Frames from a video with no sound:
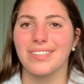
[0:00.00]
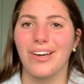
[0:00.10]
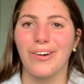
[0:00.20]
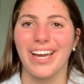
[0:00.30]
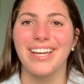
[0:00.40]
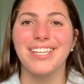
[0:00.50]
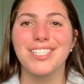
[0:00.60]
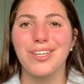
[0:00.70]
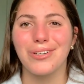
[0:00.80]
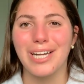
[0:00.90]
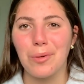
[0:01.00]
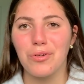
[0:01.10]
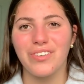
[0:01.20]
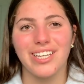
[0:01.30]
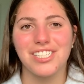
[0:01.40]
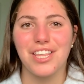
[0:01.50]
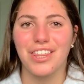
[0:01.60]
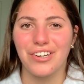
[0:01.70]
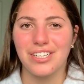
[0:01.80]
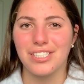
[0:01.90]
Okay, so now moving into
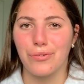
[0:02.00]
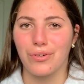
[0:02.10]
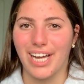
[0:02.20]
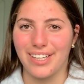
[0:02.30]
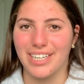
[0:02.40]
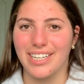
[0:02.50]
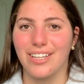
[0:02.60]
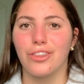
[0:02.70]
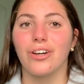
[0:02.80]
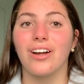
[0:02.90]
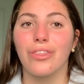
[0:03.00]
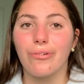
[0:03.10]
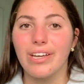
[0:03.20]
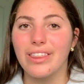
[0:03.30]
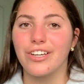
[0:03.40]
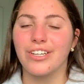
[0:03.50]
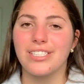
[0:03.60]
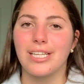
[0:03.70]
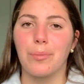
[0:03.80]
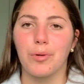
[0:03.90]
theories of reality. There are 3
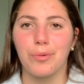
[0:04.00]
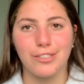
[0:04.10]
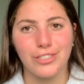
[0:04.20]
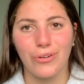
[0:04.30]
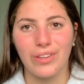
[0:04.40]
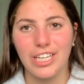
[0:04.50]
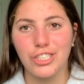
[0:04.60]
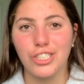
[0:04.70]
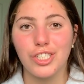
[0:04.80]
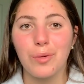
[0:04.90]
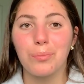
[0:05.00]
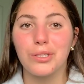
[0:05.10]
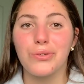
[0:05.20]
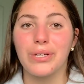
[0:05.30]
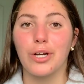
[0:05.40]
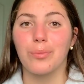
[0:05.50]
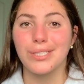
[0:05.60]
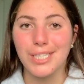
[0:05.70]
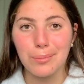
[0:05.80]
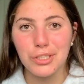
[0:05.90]
theories that propose the relationship between our
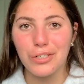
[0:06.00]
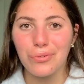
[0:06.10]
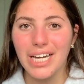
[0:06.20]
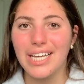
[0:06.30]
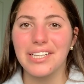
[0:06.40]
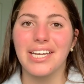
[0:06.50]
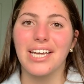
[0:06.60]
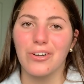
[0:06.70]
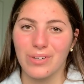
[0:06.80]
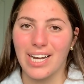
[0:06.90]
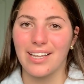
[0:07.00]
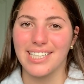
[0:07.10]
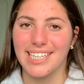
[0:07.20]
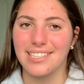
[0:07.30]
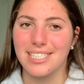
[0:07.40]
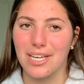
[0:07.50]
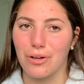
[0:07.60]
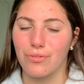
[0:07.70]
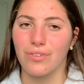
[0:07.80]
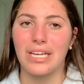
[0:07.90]
perception of reality and reality
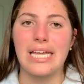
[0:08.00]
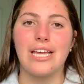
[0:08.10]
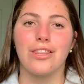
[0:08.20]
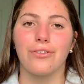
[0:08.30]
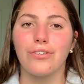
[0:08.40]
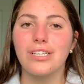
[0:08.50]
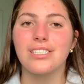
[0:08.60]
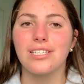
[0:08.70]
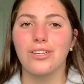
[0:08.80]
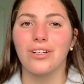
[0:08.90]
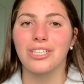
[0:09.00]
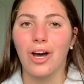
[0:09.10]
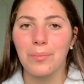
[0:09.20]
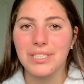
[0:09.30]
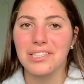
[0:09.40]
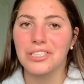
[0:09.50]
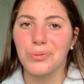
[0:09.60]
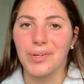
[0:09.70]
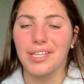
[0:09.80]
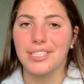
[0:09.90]
itself. The first is called common sense
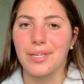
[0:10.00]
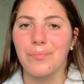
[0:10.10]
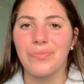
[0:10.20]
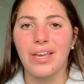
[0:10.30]
realism.